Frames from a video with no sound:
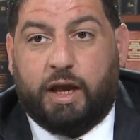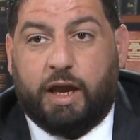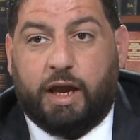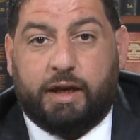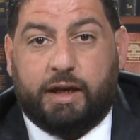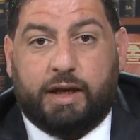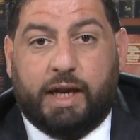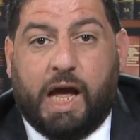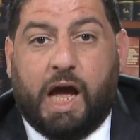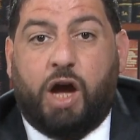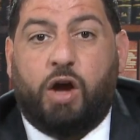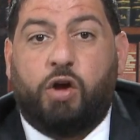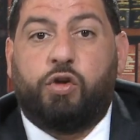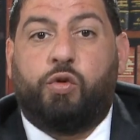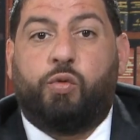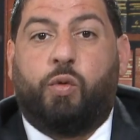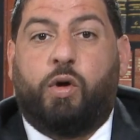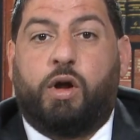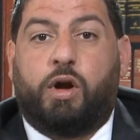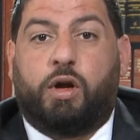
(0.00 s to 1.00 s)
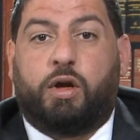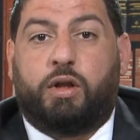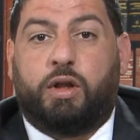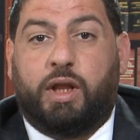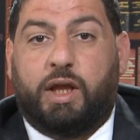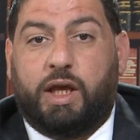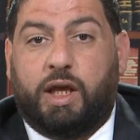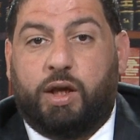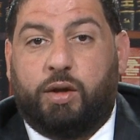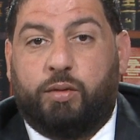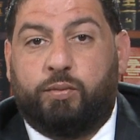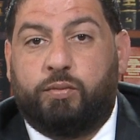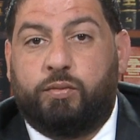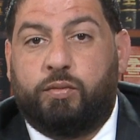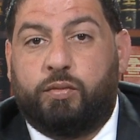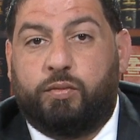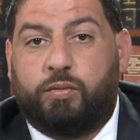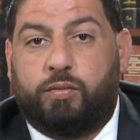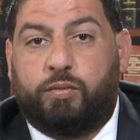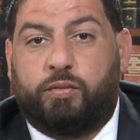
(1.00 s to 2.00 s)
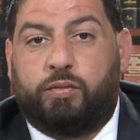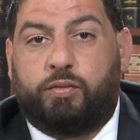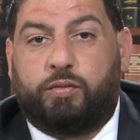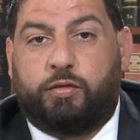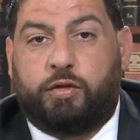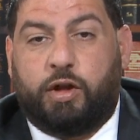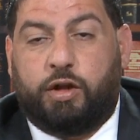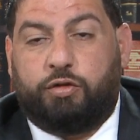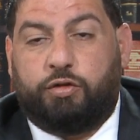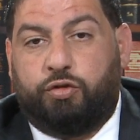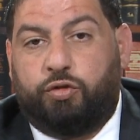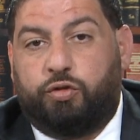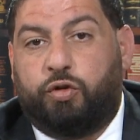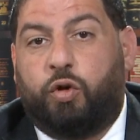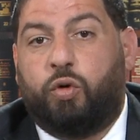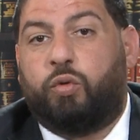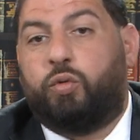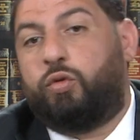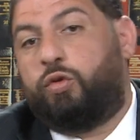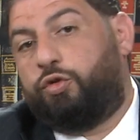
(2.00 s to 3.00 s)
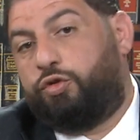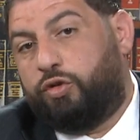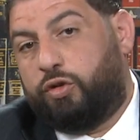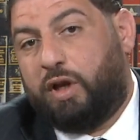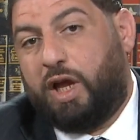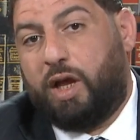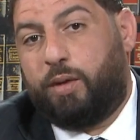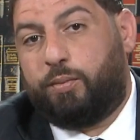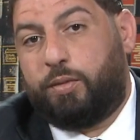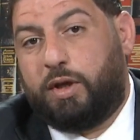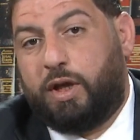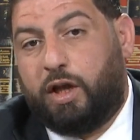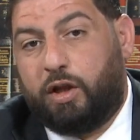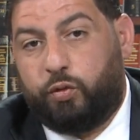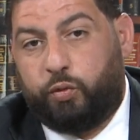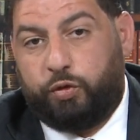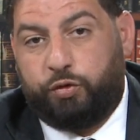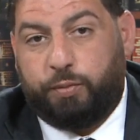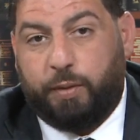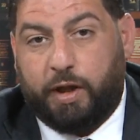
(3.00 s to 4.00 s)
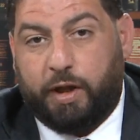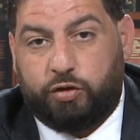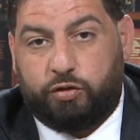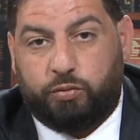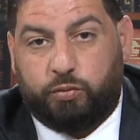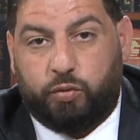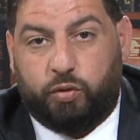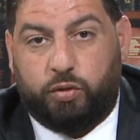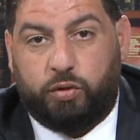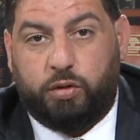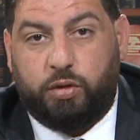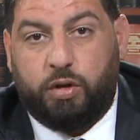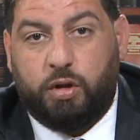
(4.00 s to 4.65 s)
and now you want to claim that you should not be held responsible.